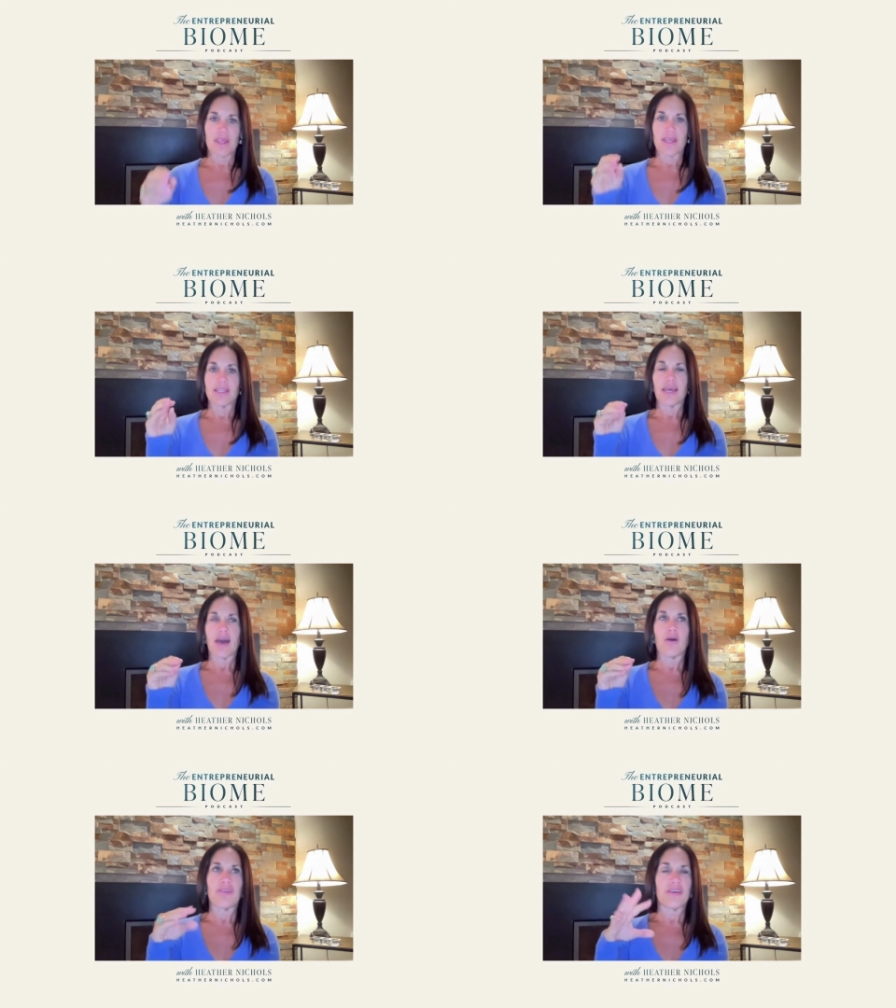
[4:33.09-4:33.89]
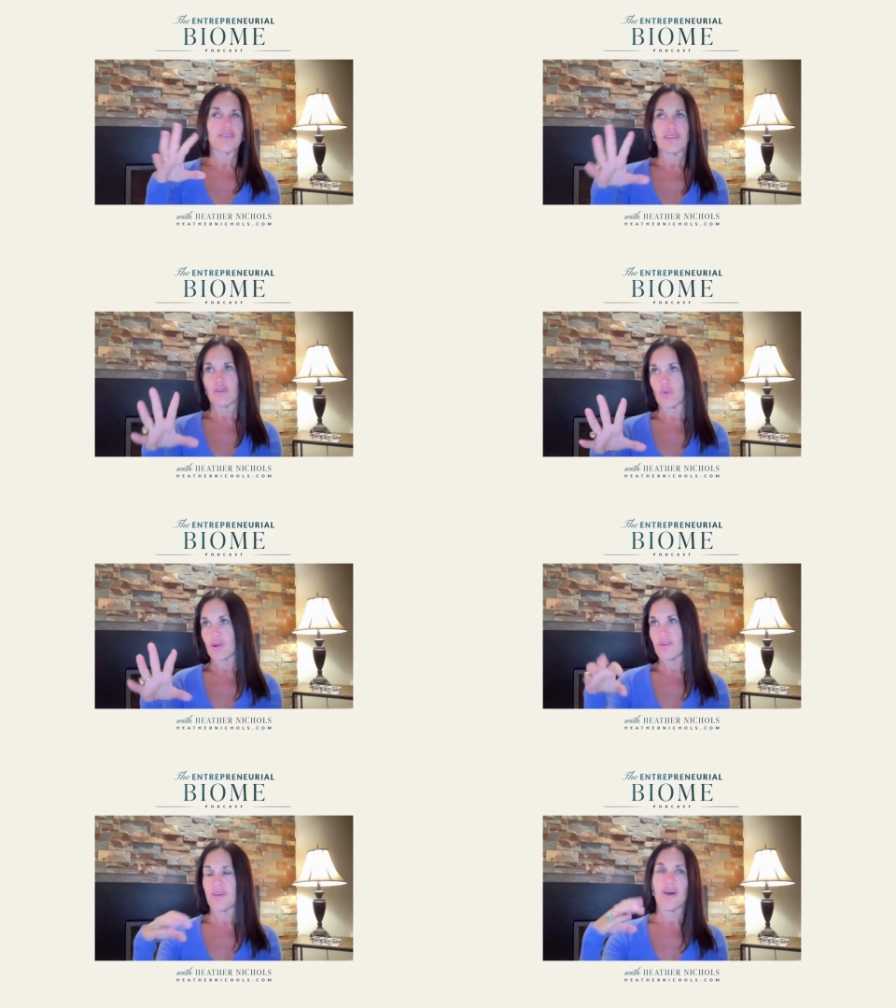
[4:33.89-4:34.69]
in how they see the
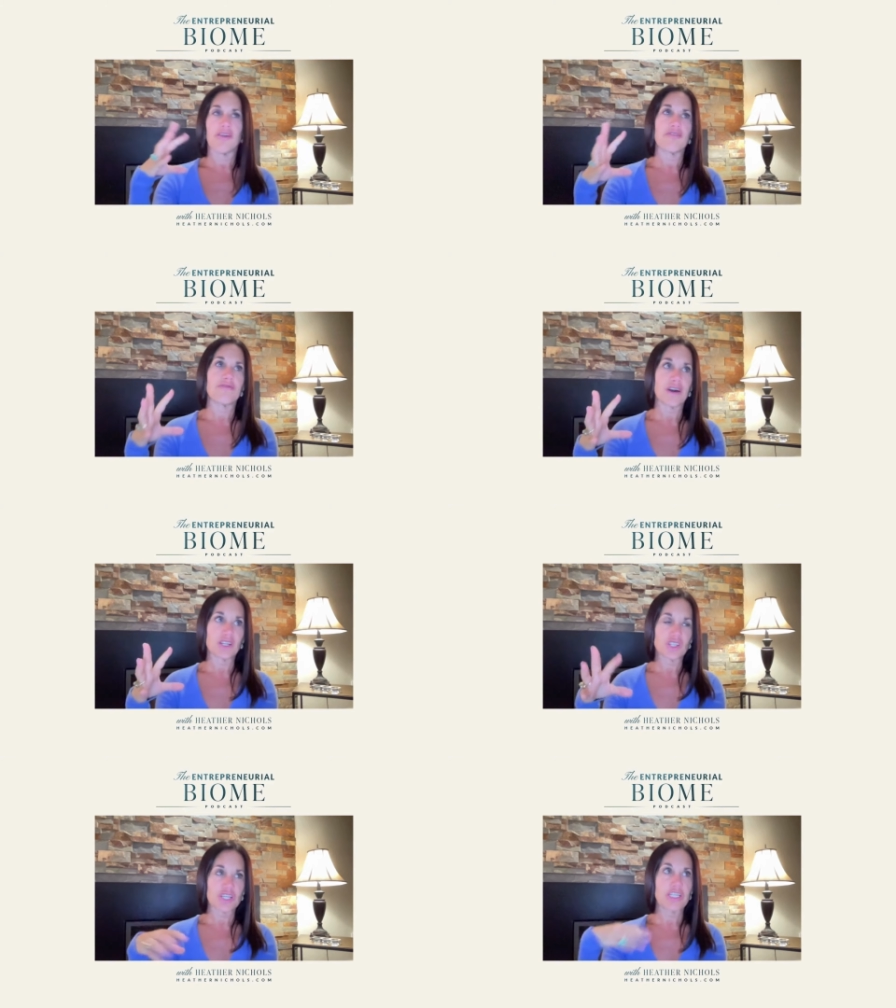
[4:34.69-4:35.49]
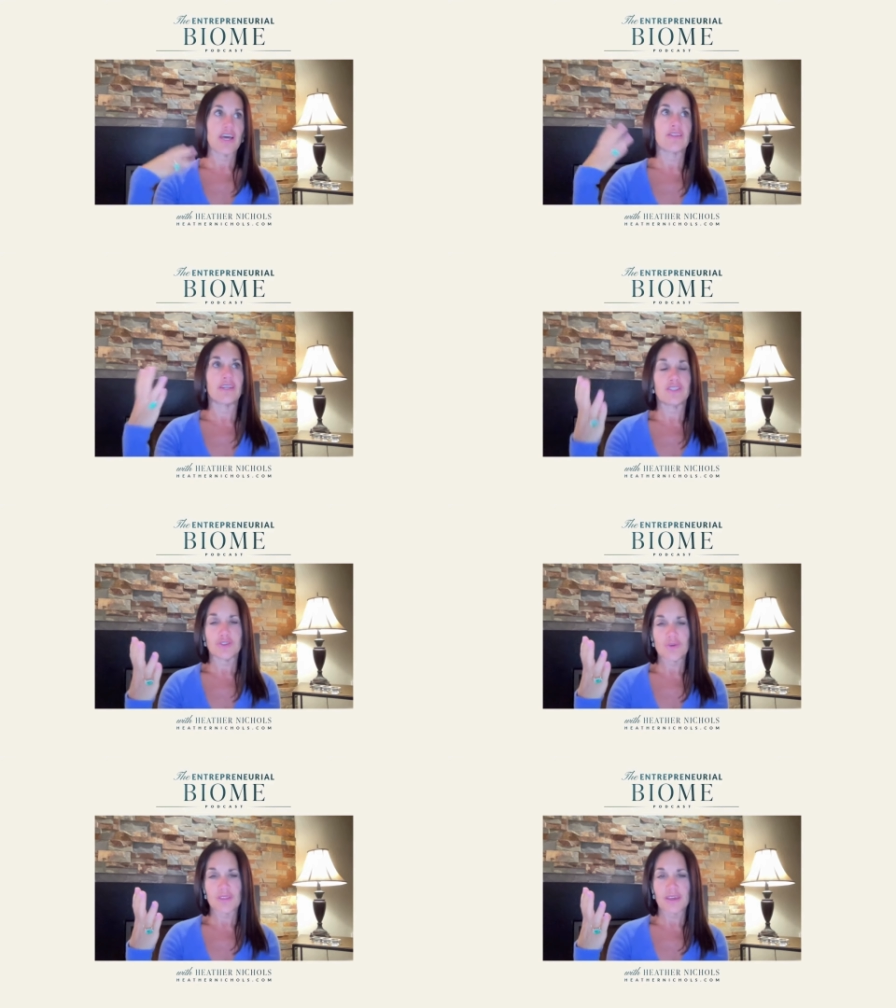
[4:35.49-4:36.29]
world, how they function, how they
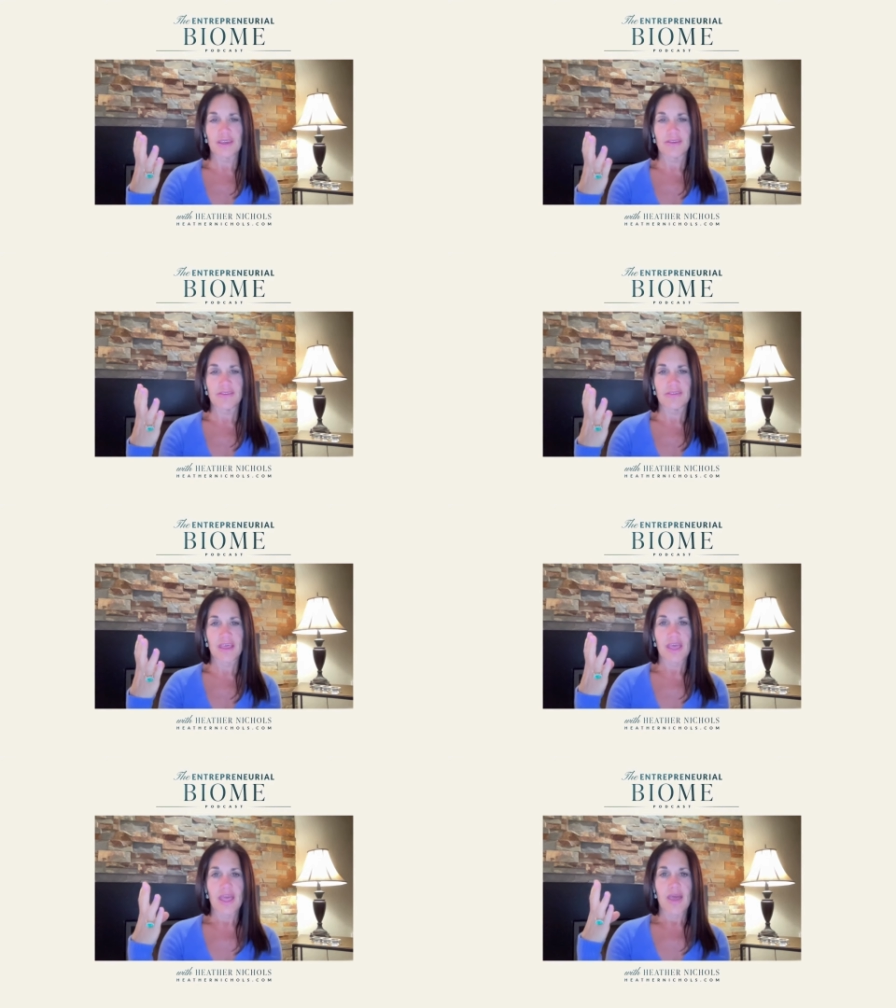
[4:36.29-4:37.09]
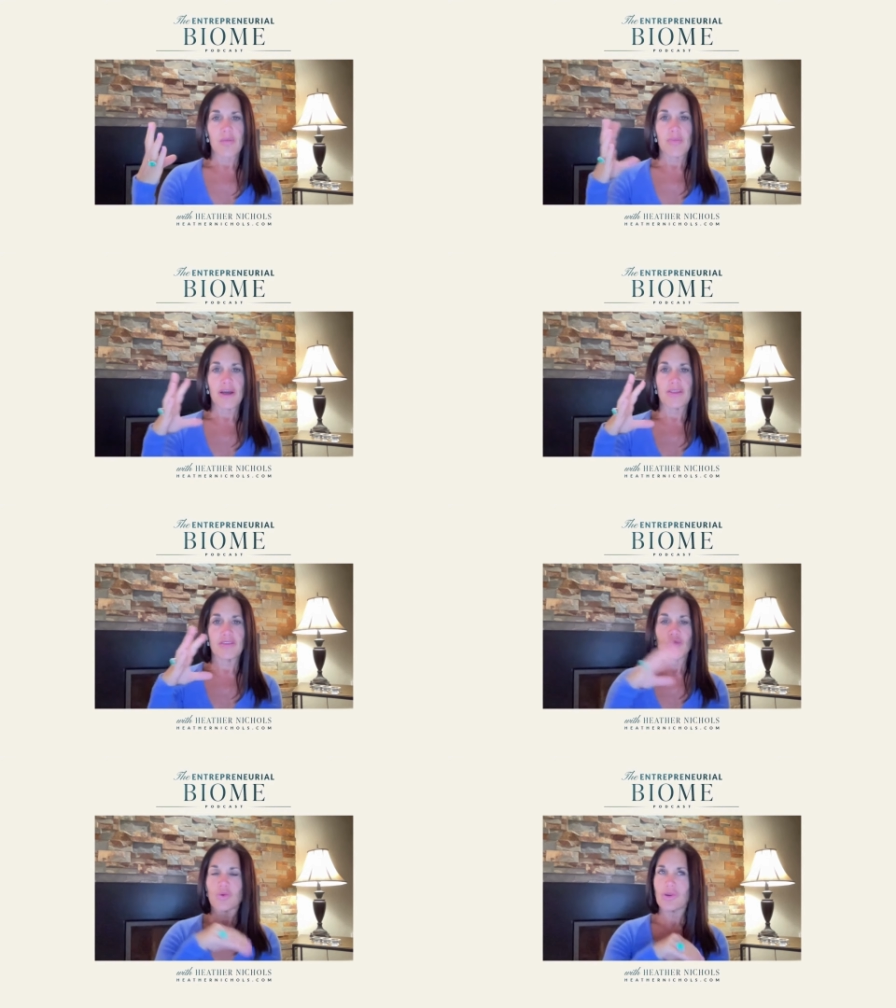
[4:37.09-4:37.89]
do things. But
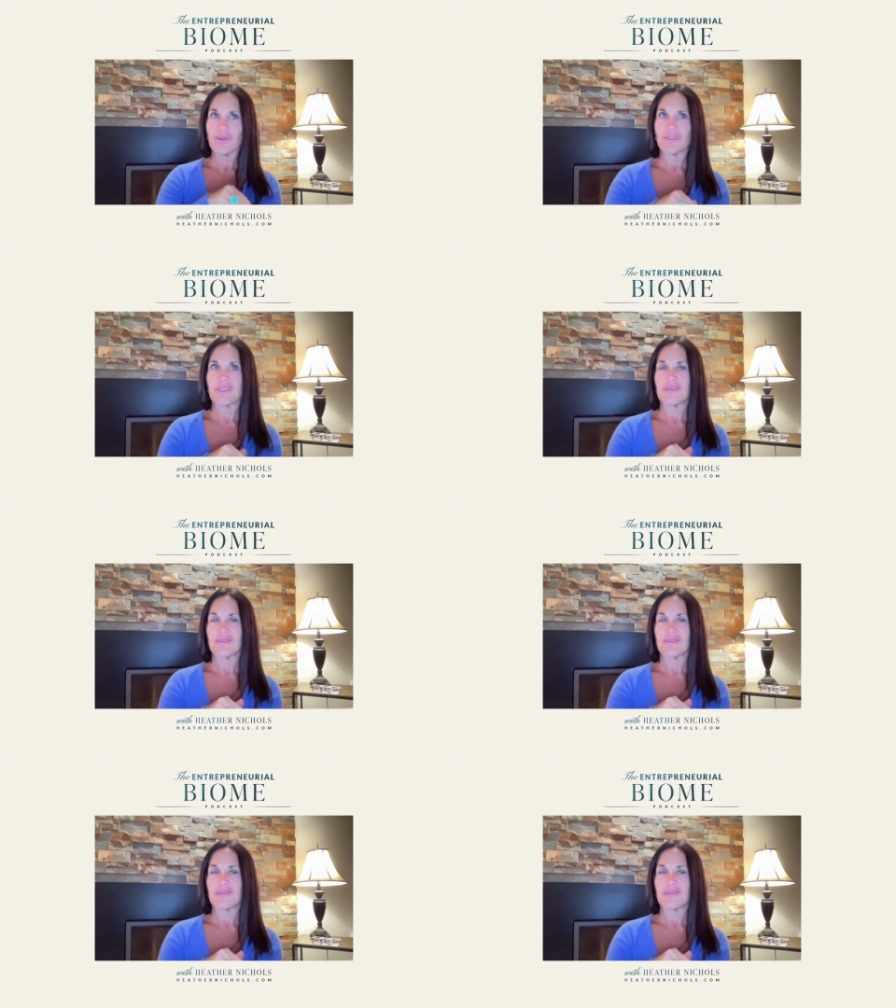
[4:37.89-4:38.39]
the world